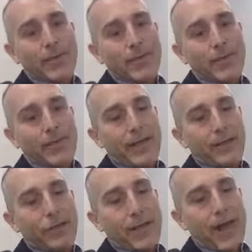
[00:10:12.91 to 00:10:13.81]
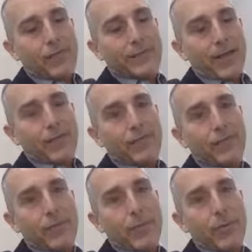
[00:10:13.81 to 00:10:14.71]
They then travel down the
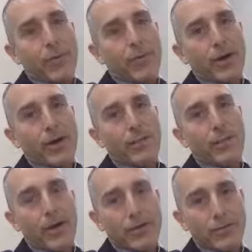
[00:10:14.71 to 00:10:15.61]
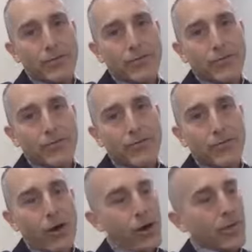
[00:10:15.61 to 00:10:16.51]
forearm and become the muscles of your
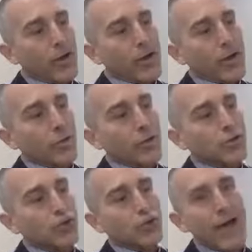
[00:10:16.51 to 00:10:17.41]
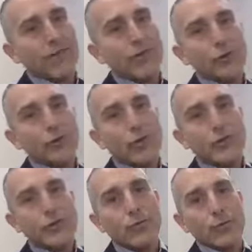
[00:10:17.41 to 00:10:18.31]
forearm, which travel
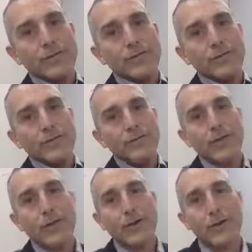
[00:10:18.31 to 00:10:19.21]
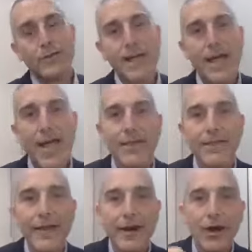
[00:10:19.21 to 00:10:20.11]
towards the wrist and fingers, and
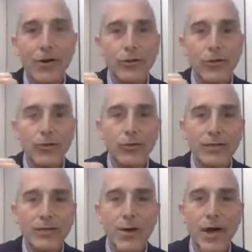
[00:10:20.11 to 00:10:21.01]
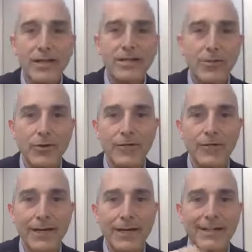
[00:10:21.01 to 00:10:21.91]
they are responsible
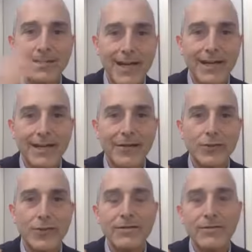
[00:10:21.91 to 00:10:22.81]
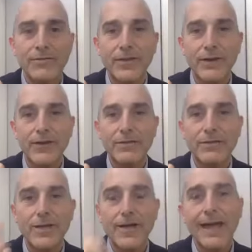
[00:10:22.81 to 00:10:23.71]
for extending the wrist and fingers